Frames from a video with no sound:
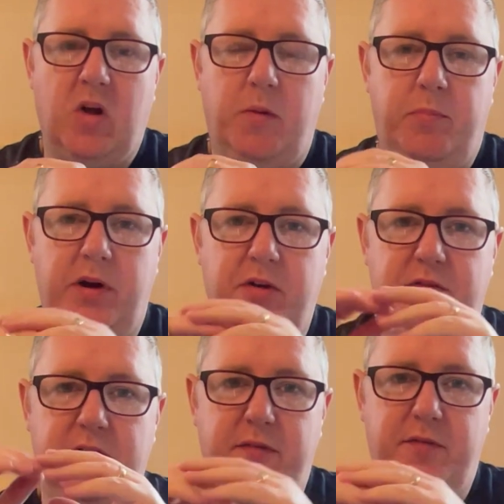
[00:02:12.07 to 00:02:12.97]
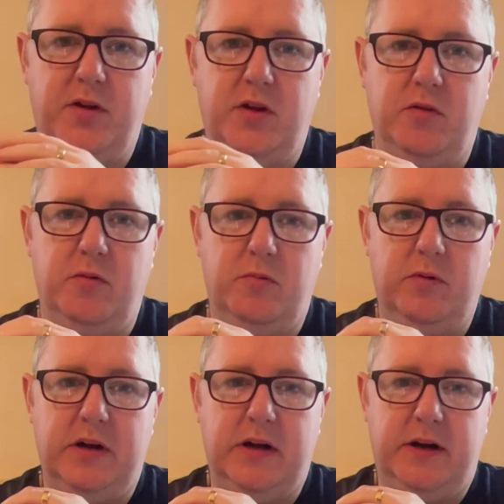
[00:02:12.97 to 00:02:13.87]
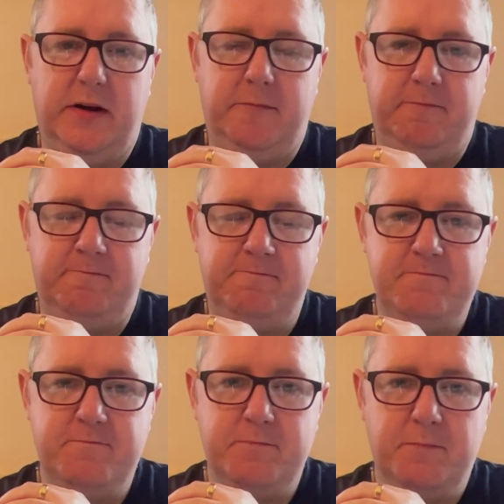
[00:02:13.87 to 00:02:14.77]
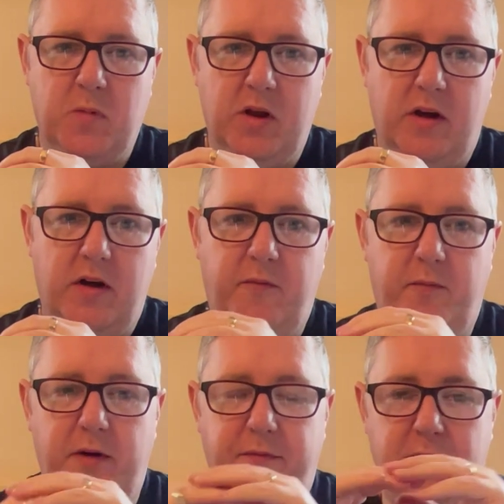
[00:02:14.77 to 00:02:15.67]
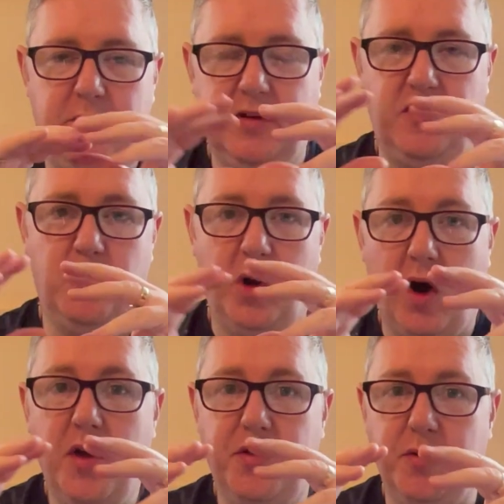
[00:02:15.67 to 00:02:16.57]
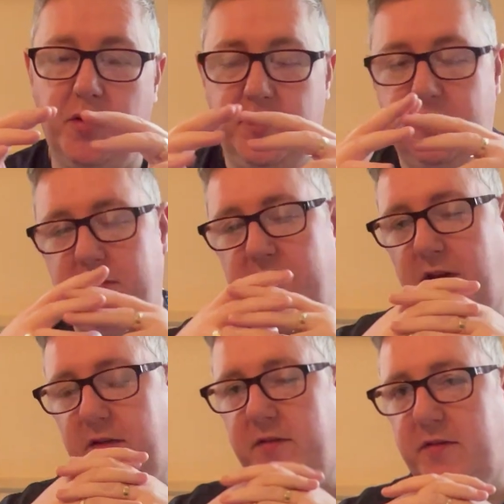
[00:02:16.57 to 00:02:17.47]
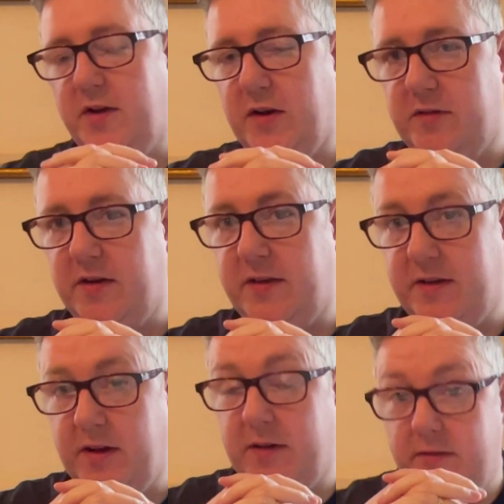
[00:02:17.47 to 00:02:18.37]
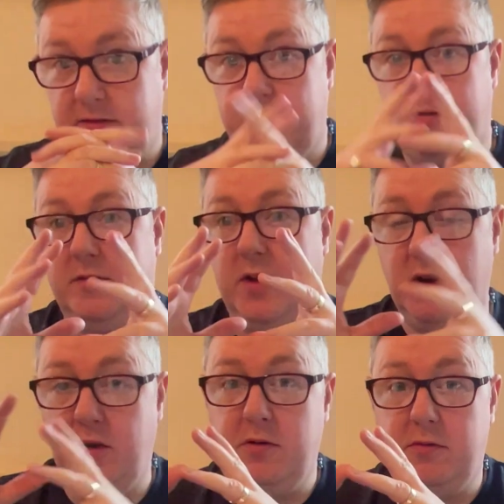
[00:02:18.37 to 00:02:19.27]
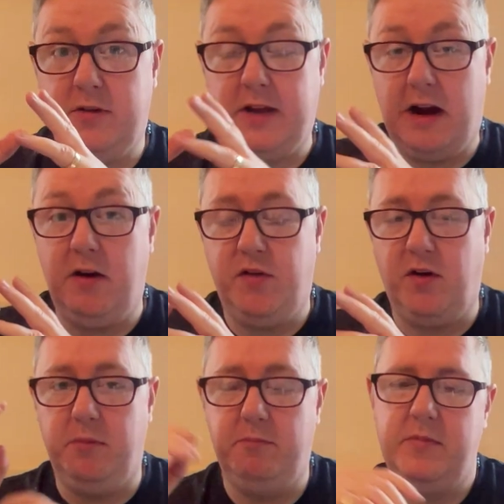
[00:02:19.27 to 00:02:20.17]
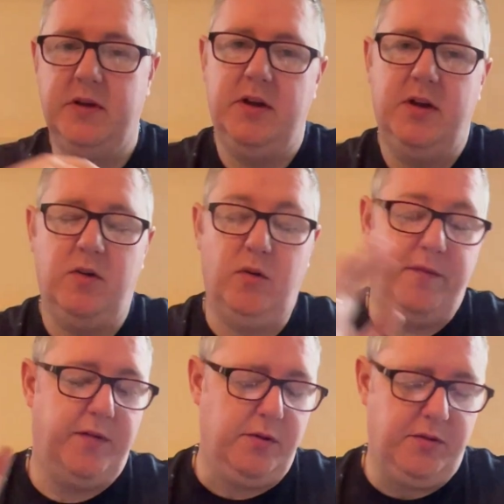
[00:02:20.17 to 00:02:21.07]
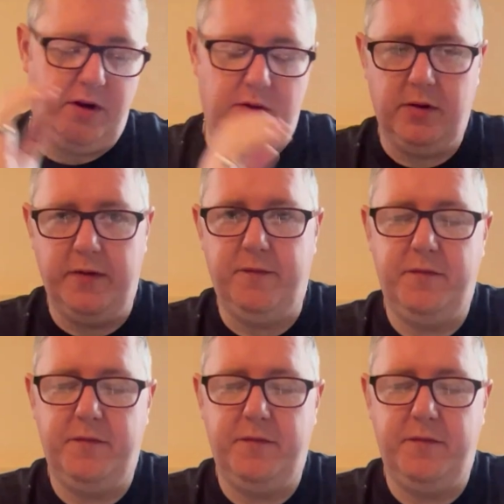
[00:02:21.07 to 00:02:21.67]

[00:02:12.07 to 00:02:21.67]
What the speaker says: posted a few of the reasons why I thought that the new daguerreotype or photo